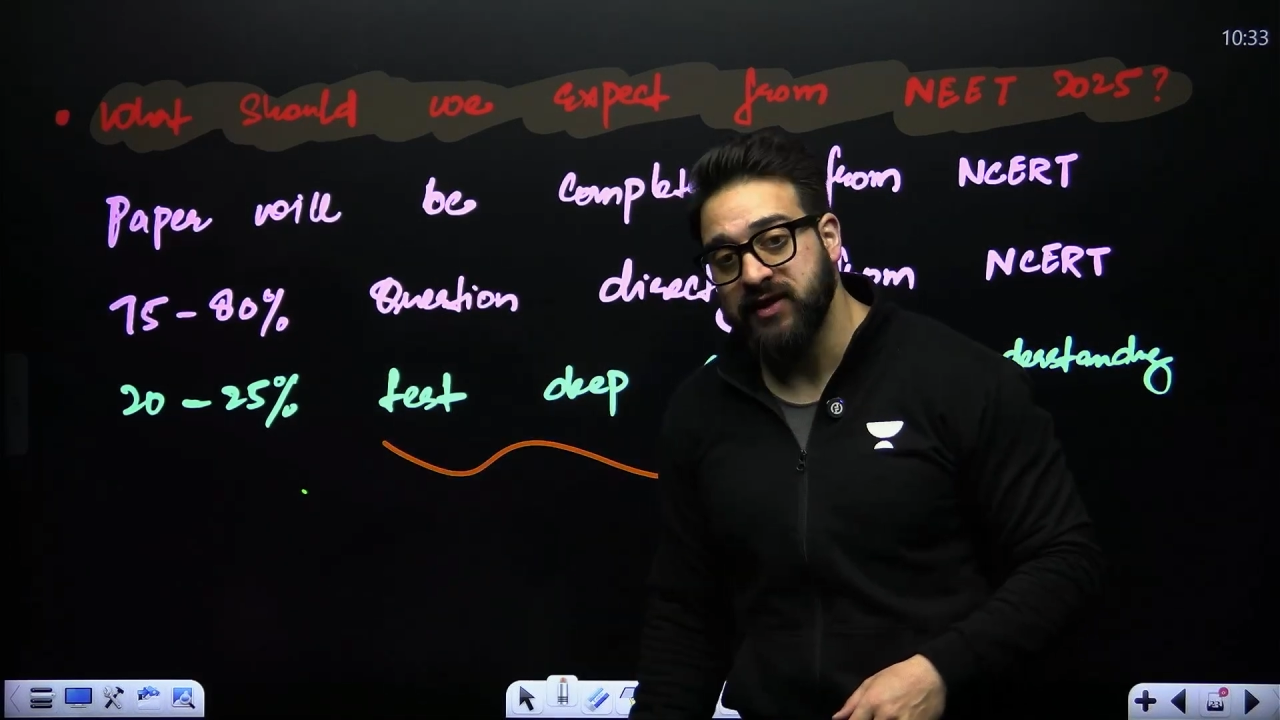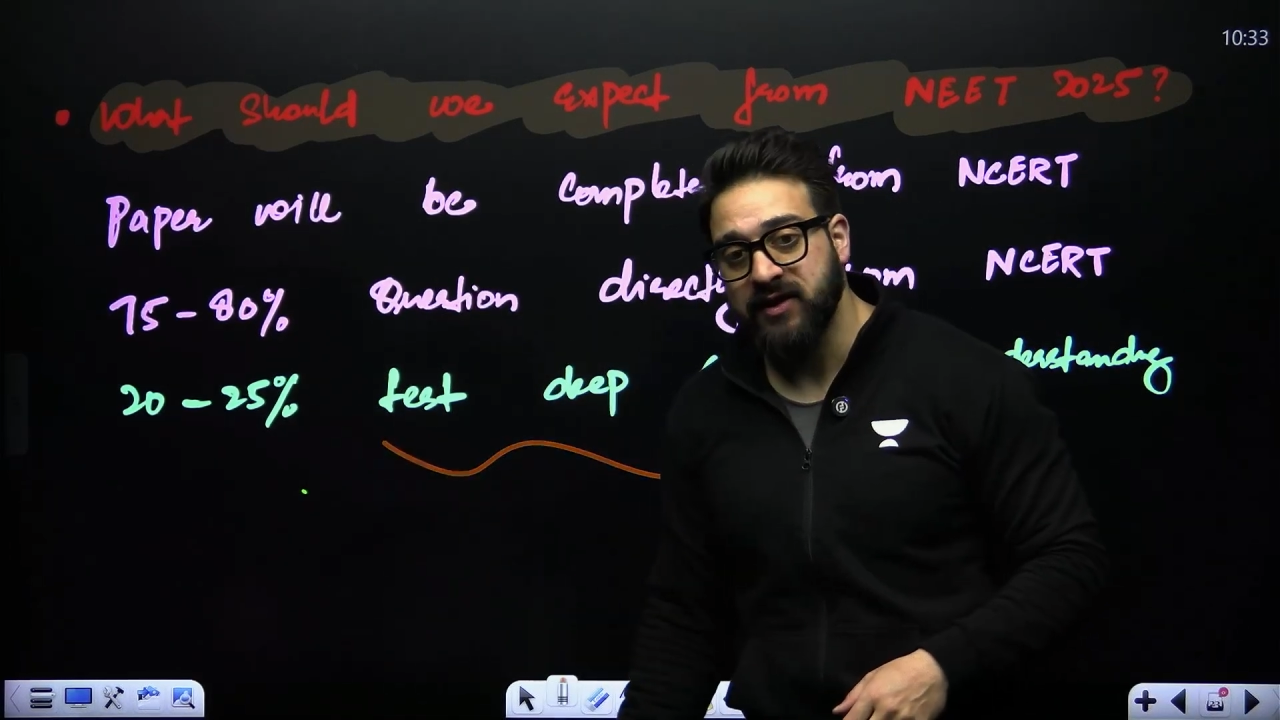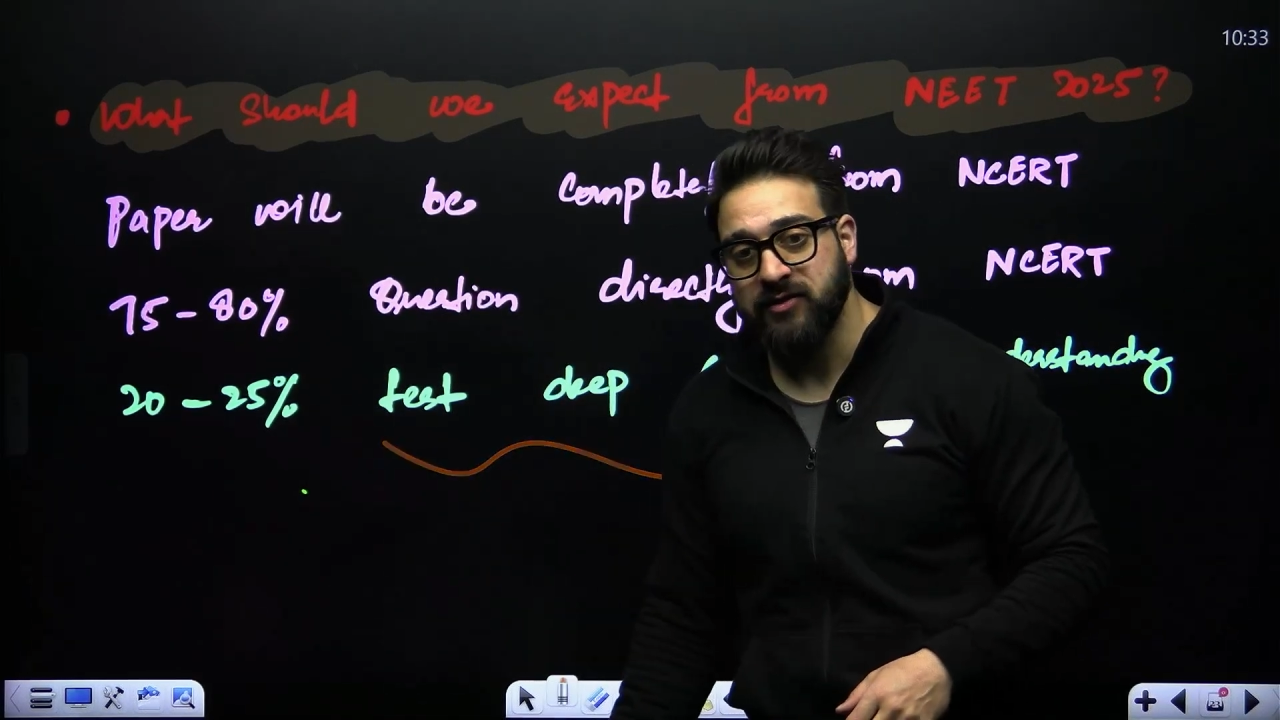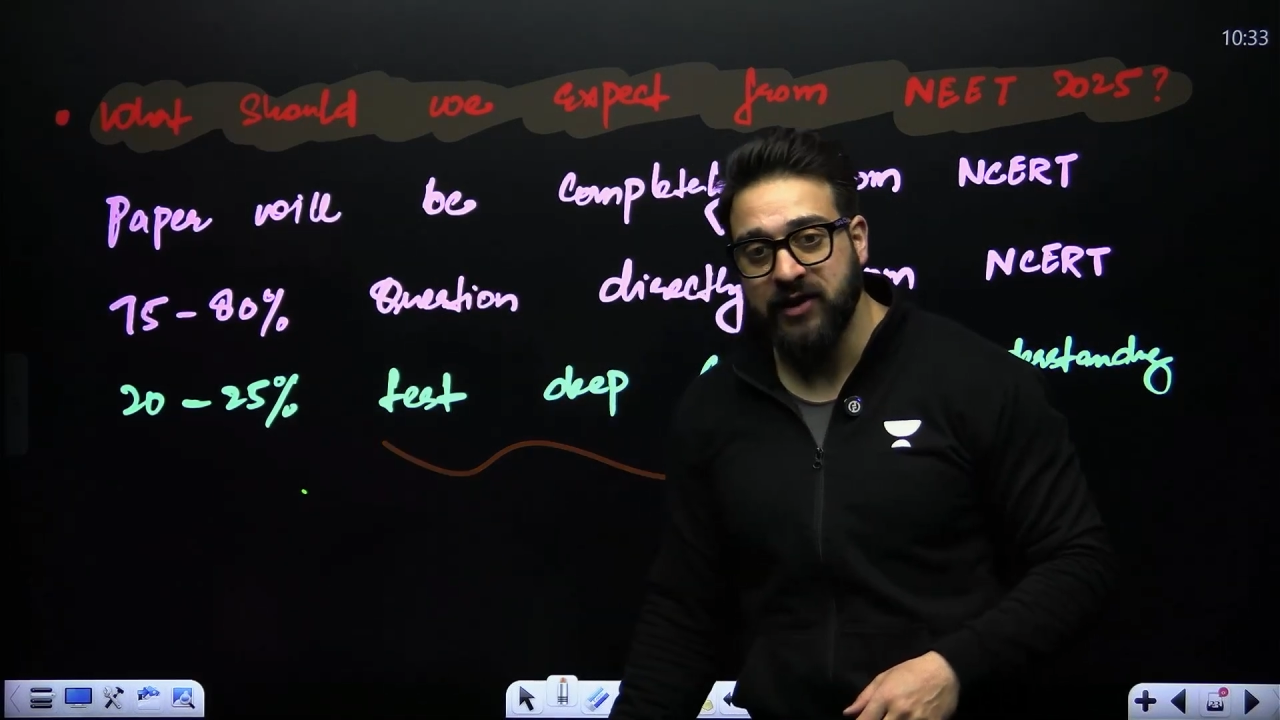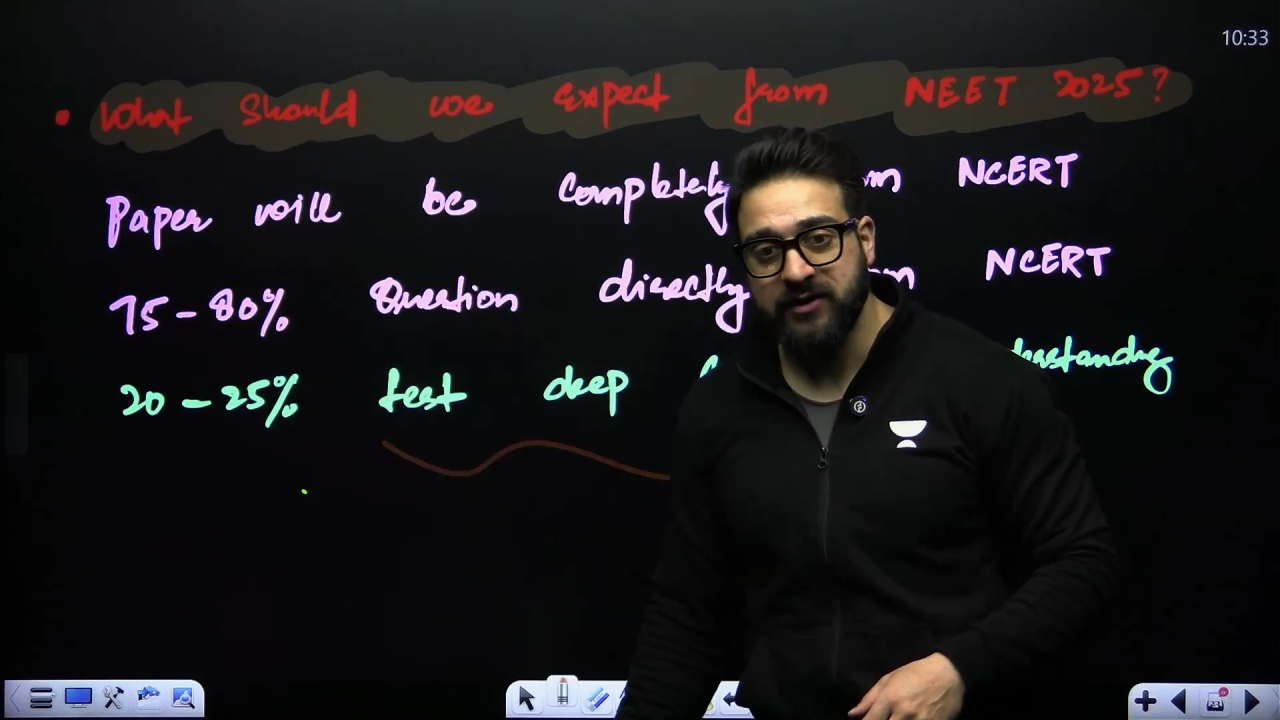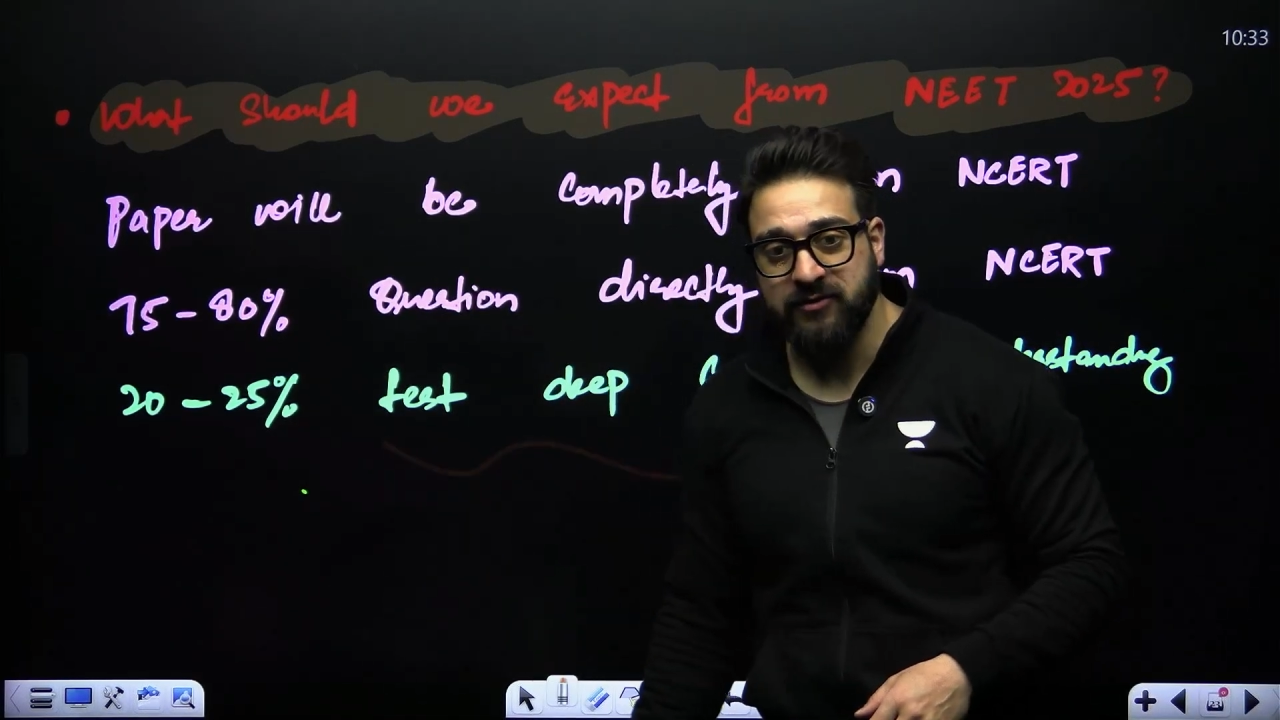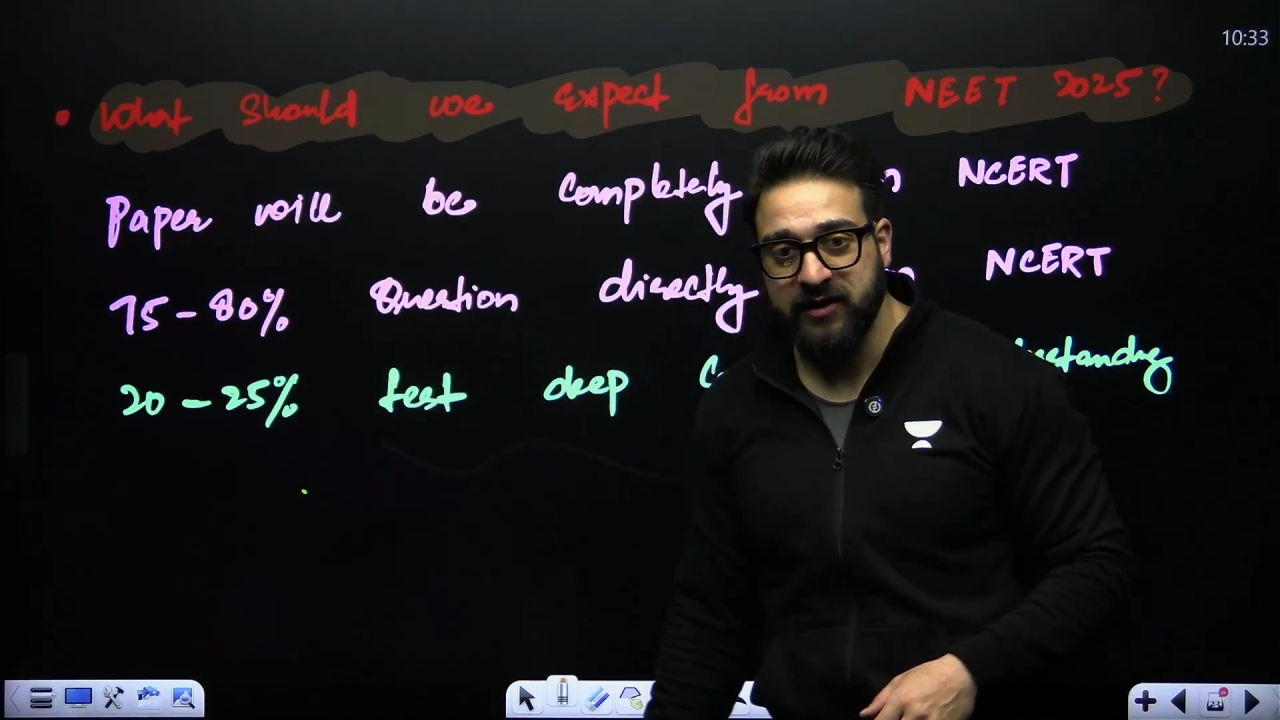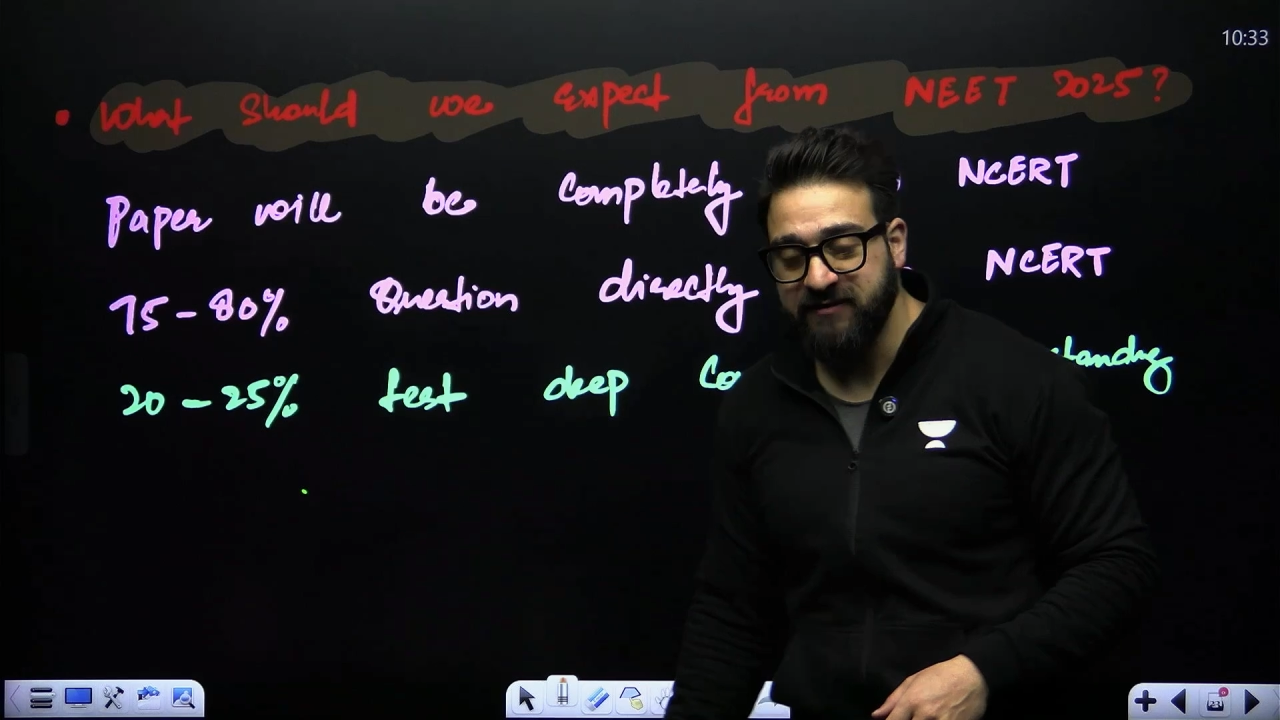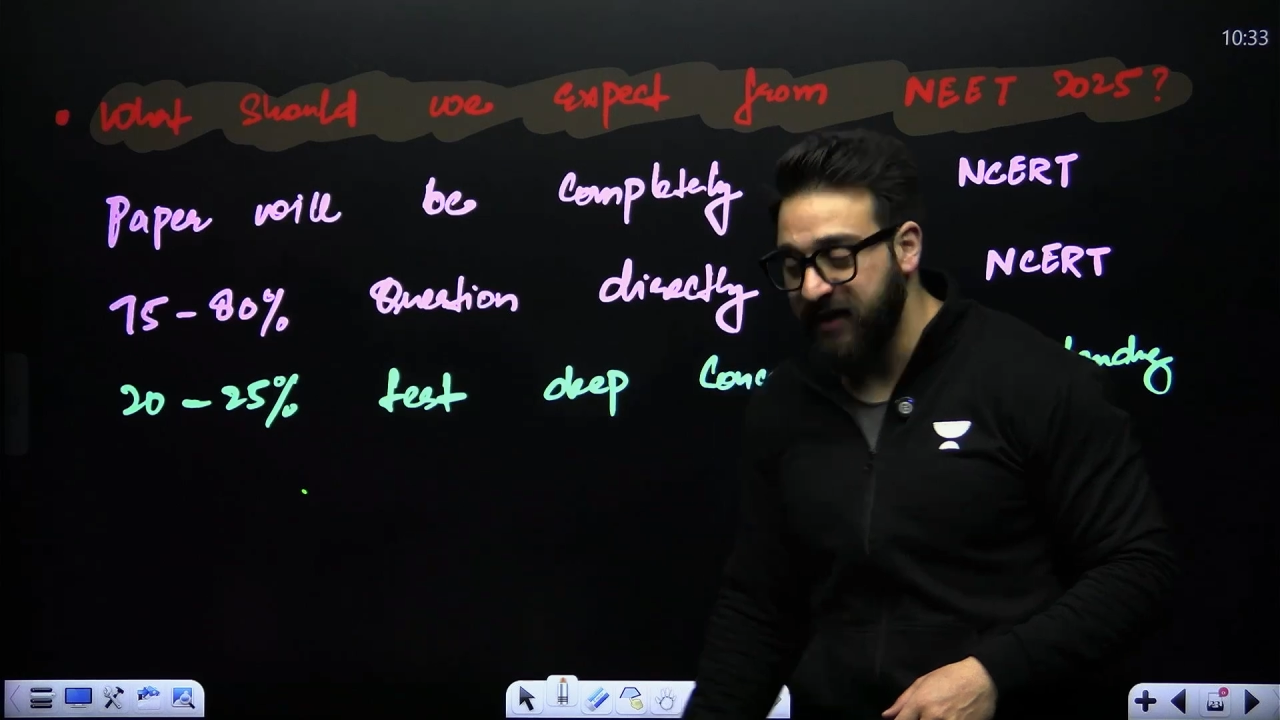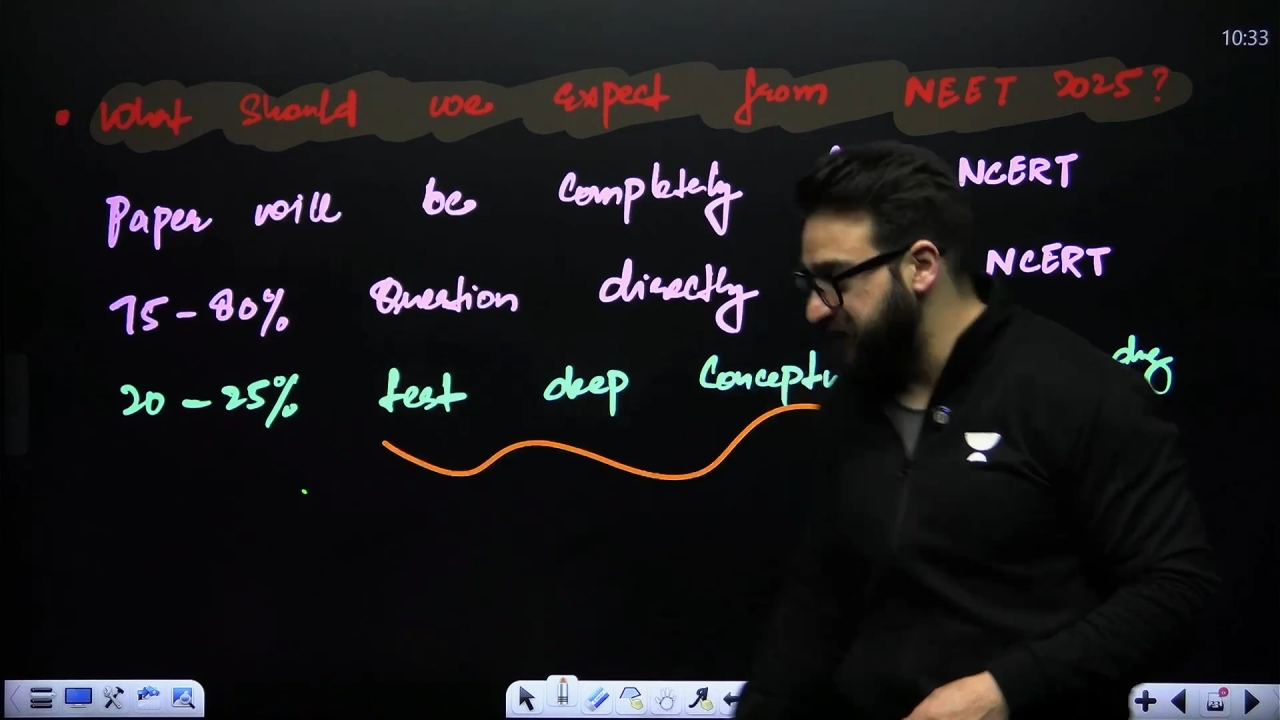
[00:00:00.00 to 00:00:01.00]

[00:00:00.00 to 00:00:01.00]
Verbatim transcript: 2025.